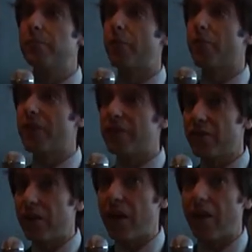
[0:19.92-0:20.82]

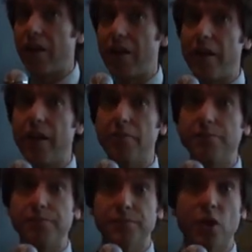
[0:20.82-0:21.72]
professional
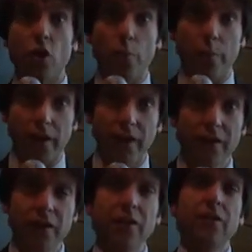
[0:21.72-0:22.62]
company.
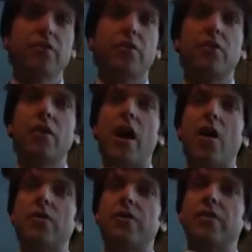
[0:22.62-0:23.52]
So
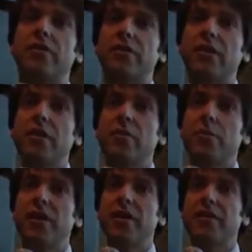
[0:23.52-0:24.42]
now this is
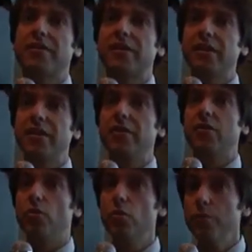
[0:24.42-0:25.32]

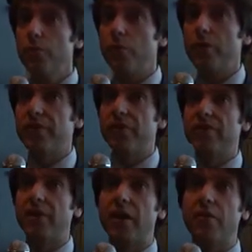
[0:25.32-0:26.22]
PSCU, which
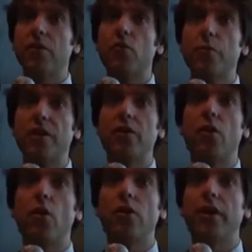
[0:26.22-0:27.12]
is grouping
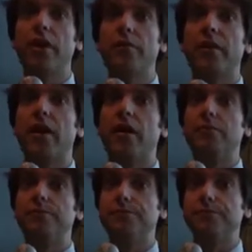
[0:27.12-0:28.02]
all the
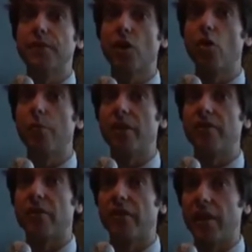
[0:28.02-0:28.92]

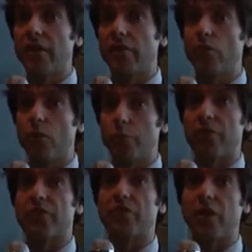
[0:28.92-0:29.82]
companies dedicated to the
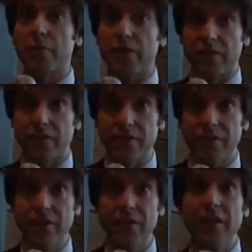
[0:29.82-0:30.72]
professional business.
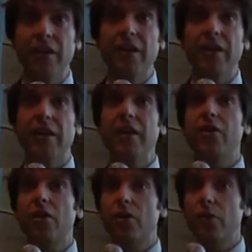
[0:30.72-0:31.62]
In
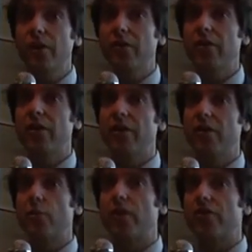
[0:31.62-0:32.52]
concrete,
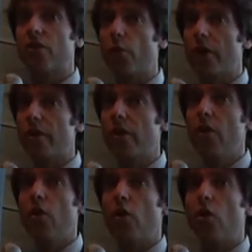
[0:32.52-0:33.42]
here we are showing
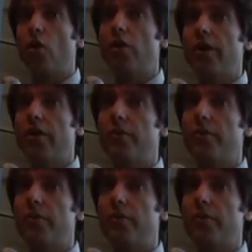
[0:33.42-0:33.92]
all the